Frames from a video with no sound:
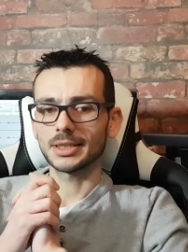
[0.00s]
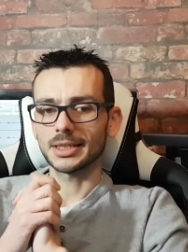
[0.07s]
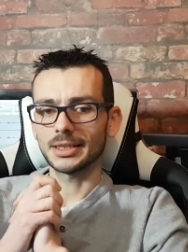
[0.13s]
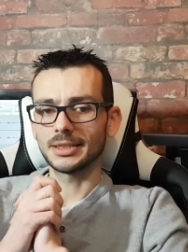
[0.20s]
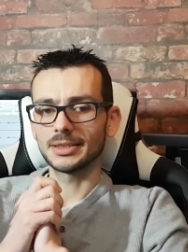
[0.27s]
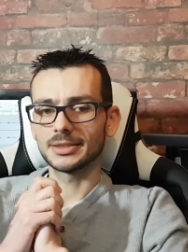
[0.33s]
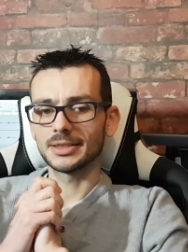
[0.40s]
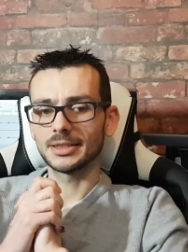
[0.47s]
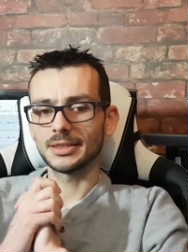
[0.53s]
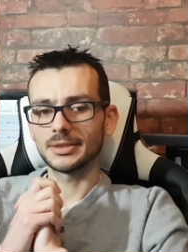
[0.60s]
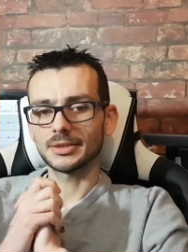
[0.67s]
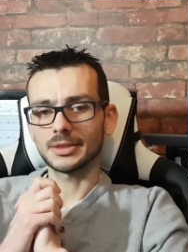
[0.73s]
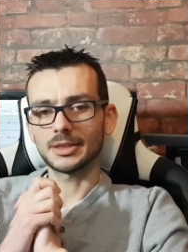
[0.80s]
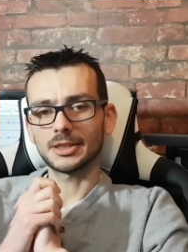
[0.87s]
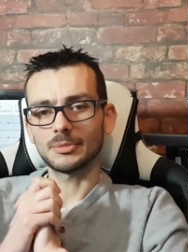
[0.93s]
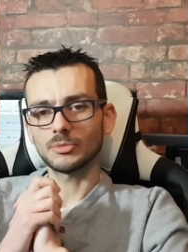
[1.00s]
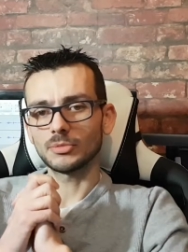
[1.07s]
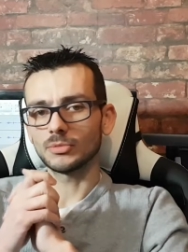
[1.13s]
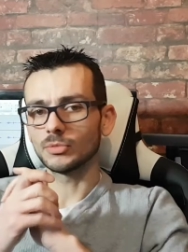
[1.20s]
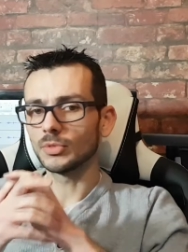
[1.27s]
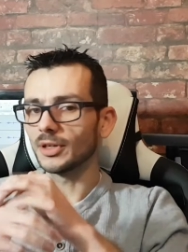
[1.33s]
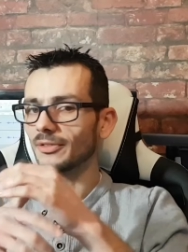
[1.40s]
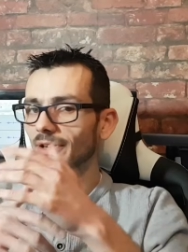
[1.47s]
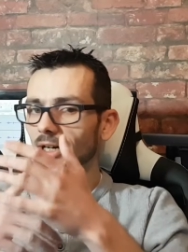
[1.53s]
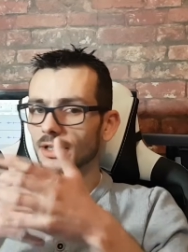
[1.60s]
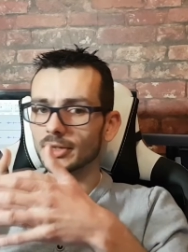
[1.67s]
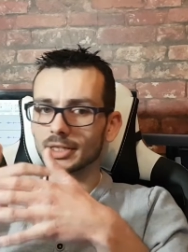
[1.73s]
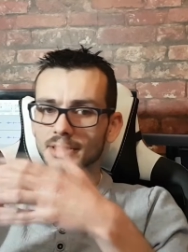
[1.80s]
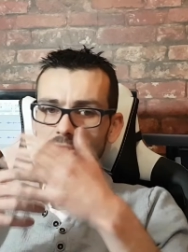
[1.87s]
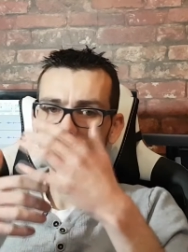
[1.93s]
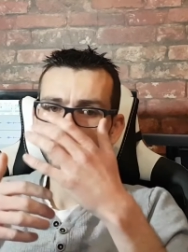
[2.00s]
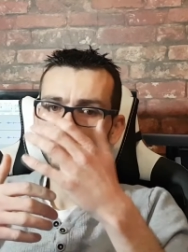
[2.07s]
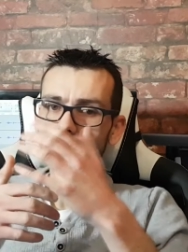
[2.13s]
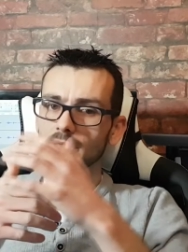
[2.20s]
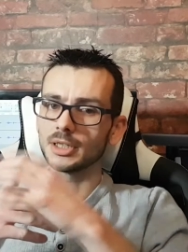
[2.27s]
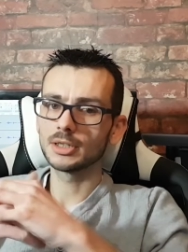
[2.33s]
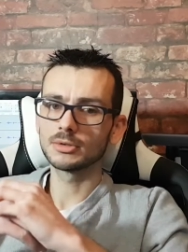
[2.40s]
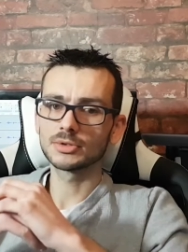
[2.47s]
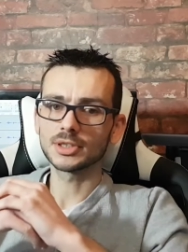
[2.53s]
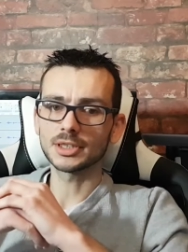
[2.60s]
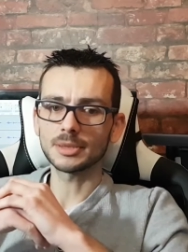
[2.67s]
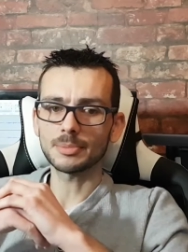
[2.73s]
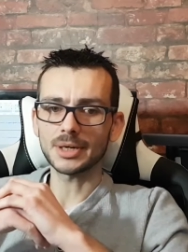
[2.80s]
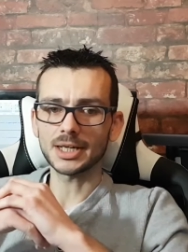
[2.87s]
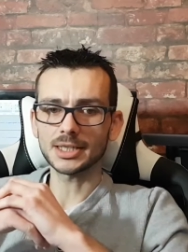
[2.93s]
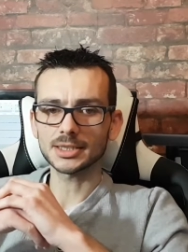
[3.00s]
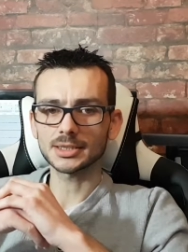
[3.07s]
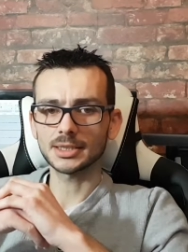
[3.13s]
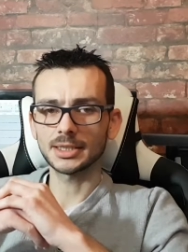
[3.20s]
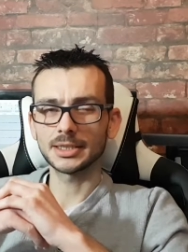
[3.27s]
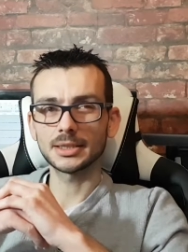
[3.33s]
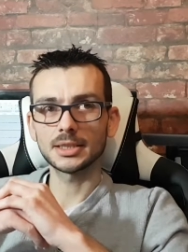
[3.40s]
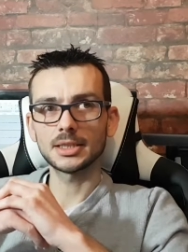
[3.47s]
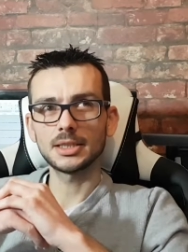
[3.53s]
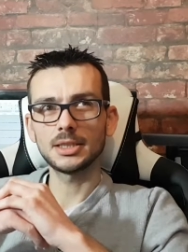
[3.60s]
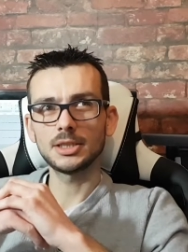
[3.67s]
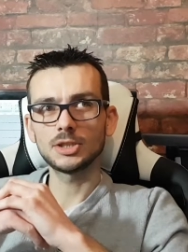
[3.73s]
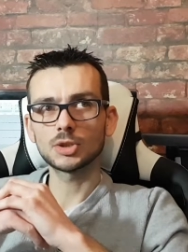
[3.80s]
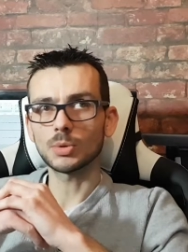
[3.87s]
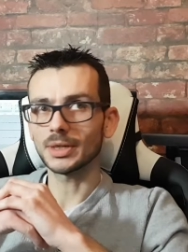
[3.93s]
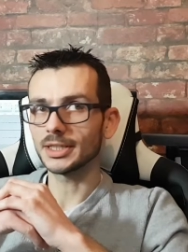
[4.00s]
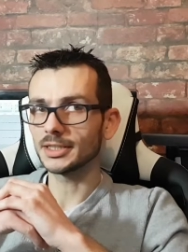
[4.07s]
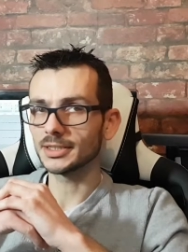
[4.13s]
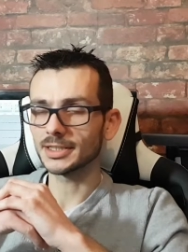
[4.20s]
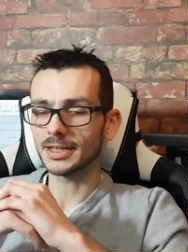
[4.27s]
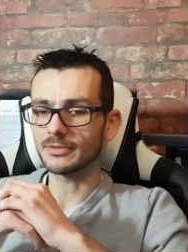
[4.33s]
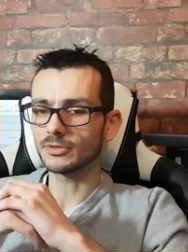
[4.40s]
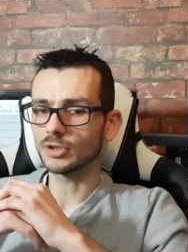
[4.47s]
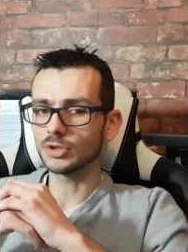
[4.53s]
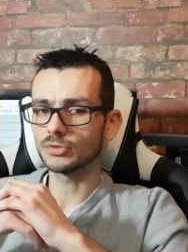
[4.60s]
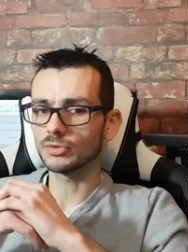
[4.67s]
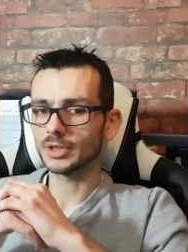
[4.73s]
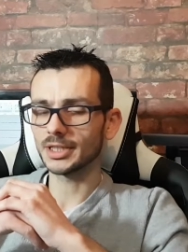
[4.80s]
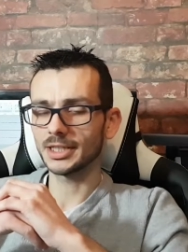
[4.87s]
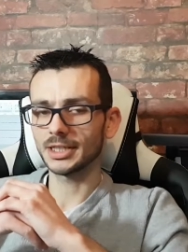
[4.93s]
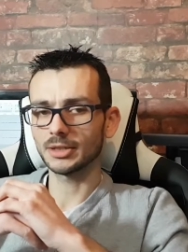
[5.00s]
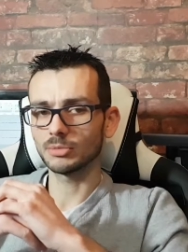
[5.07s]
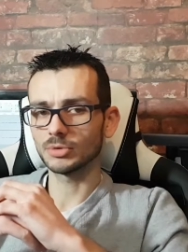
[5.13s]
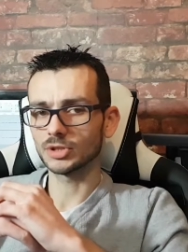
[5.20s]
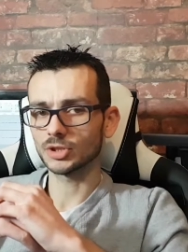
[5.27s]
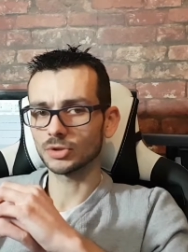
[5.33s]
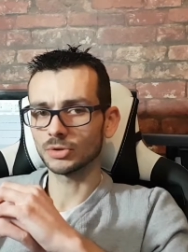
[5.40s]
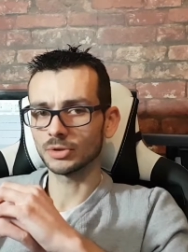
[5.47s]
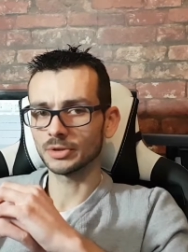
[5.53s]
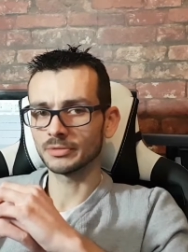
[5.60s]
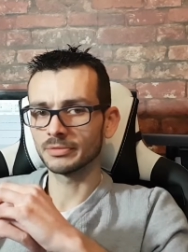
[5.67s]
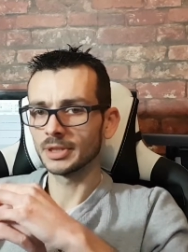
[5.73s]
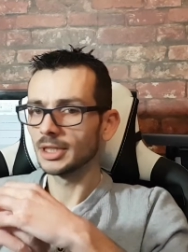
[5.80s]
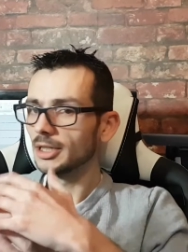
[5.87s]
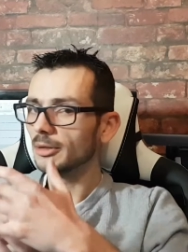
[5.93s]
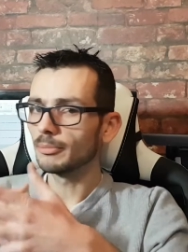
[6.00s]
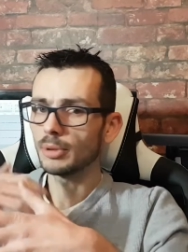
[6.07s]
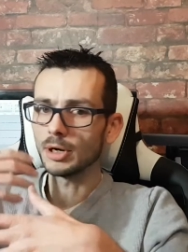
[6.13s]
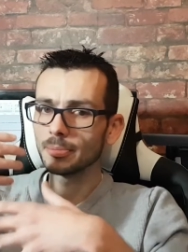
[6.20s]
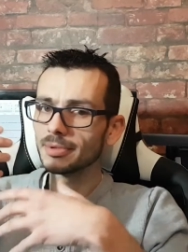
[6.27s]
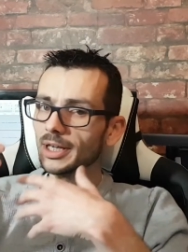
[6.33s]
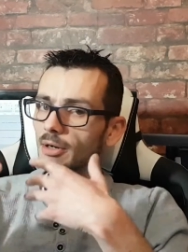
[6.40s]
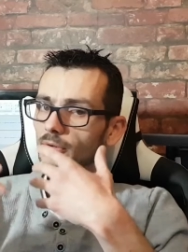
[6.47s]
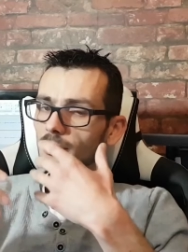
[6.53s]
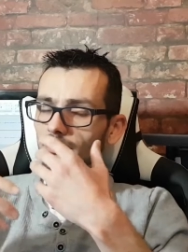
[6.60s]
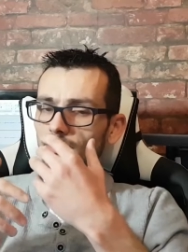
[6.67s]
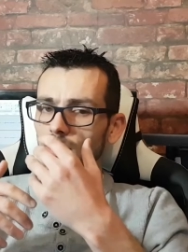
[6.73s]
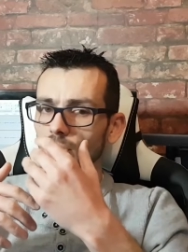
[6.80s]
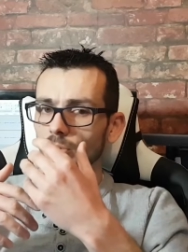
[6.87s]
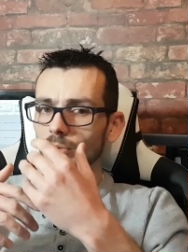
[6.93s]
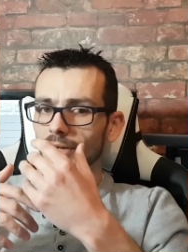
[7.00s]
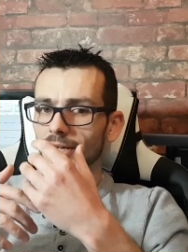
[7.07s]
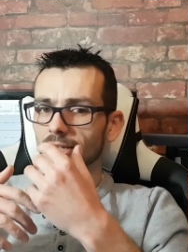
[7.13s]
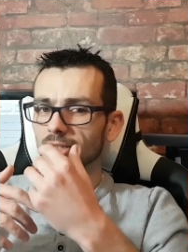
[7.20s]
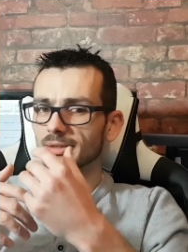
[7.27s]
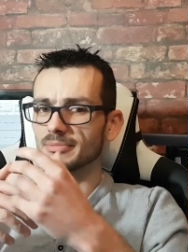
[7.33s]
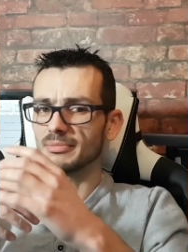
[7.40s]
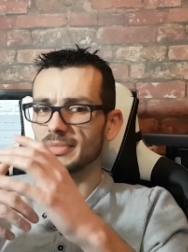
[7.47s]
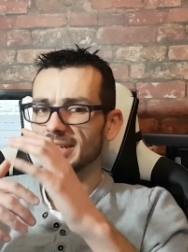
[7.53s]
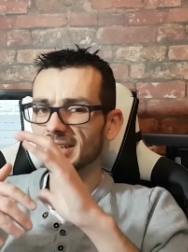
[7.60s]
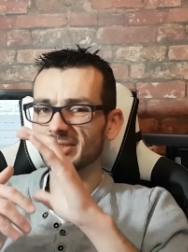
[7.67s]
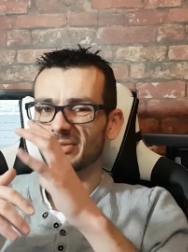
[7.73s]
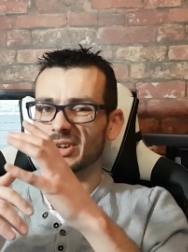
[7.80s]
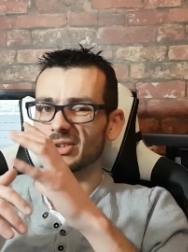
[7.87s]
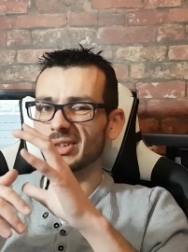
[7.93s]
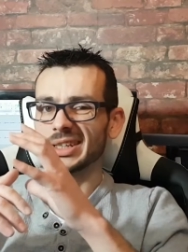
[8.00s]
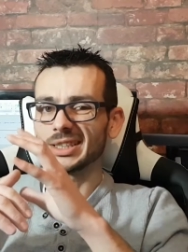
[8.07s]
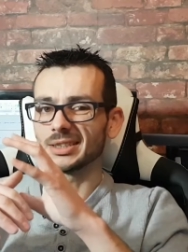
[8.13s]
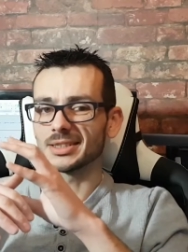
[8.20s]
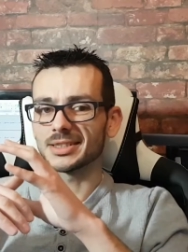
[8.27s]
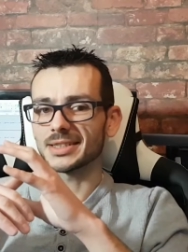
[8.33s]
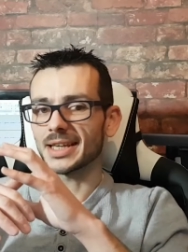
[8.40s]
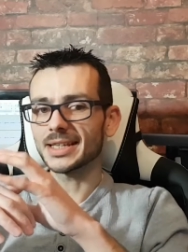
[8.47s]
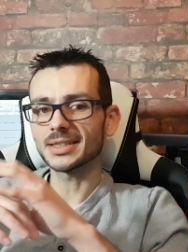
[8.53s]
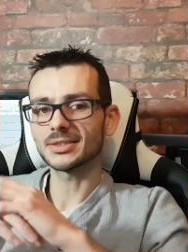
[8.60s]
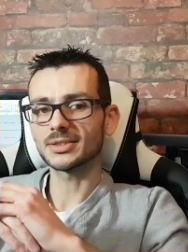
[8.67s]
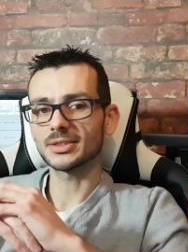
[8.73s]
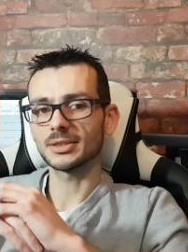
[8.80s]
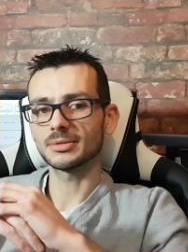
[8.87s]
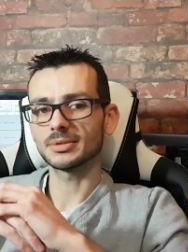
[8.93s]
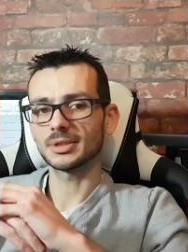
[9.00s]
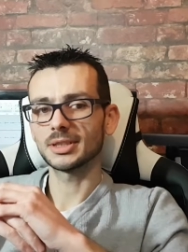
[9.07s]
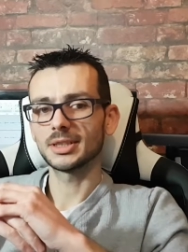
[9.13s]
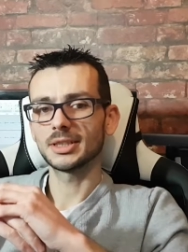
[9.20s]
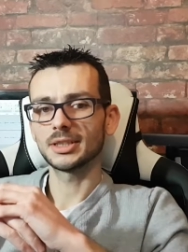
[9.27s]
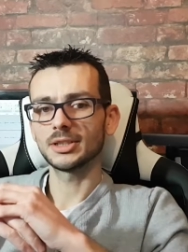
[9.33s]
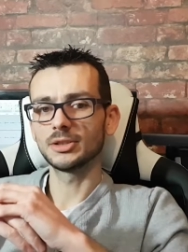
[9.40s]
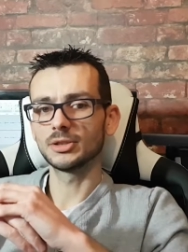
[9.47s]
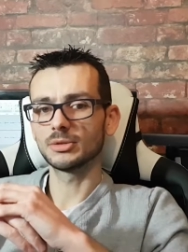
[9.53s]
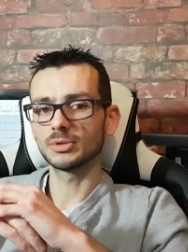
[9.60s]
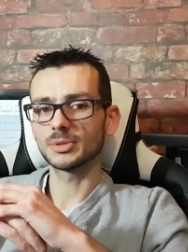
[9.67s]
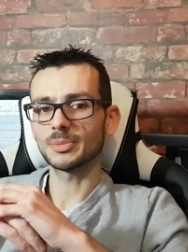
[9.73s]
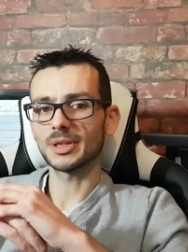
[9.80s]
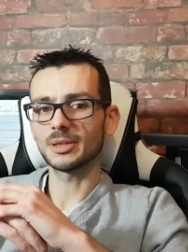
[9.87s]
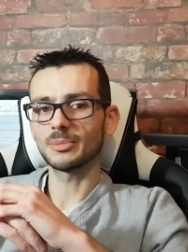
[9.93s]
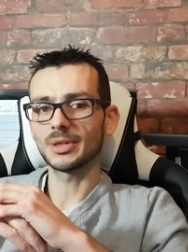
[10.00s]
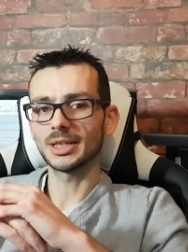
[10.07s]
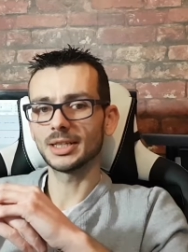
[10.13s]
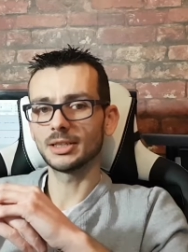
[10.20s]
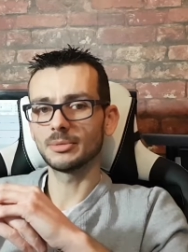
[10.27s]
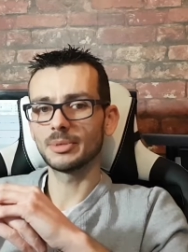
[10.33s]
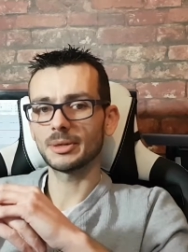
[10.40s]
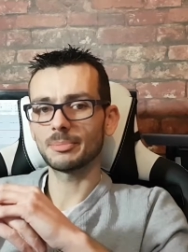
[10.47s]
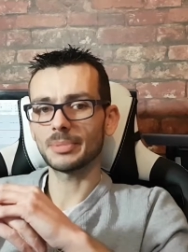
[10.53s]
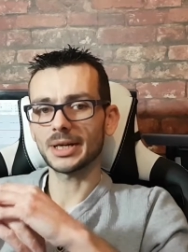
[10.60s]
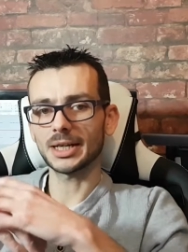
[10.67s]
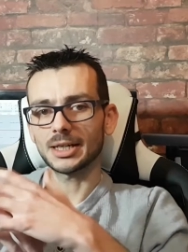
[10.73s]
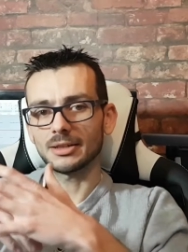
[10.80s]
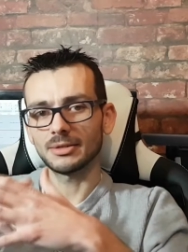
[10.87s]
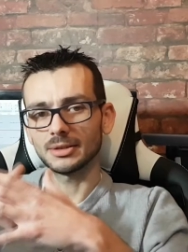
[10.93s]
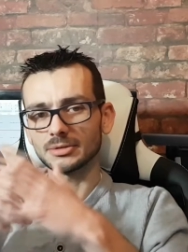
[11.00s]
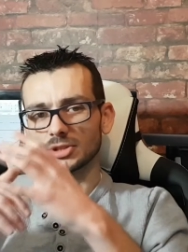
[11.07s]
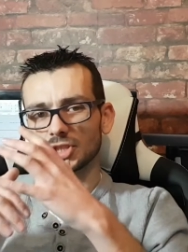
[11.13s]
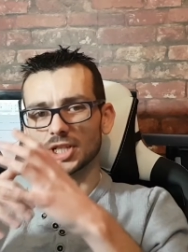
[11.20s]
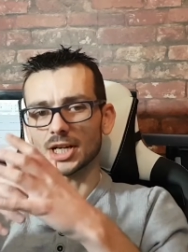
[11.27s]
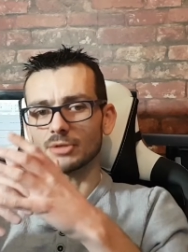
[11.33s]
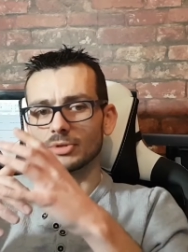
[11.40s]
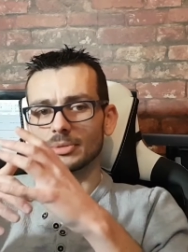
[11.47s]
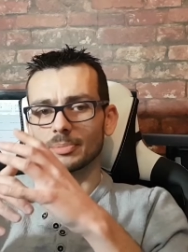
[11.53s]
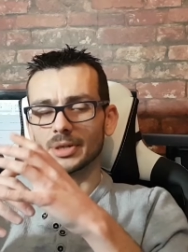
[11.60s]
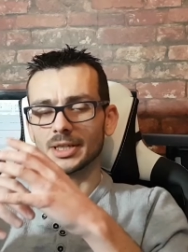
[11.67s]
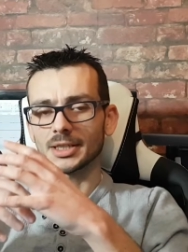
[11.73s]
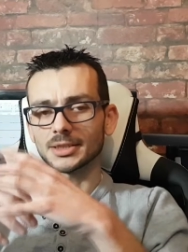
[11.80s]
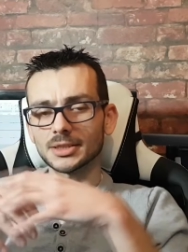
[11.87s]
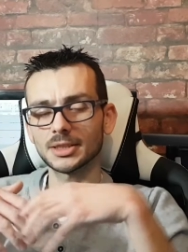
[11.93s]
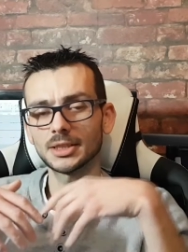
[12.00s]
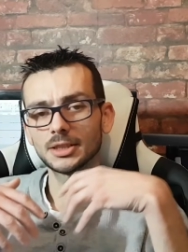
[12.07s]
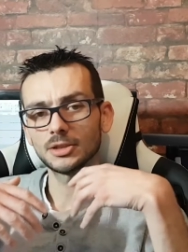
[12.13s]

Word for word: kind of did. Um, we've had other CPUs in the past, like the 2700K, which sort of popped out of nowhere and made very little sense. Of you know, it was meant to be a little bit better, cherry picked.